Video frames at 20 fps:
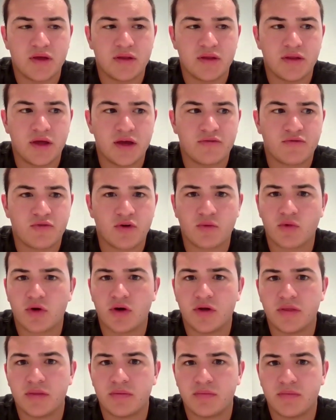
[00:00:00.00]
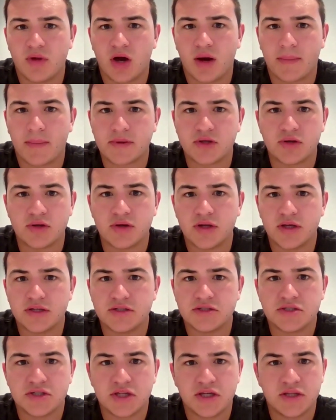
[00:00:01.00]
like front run
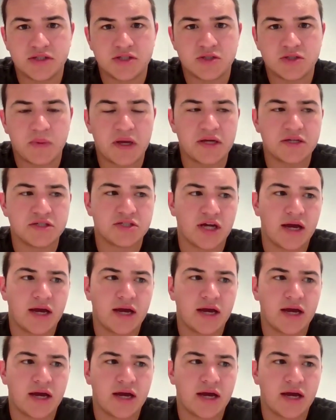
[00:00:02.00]
opportunities in the space,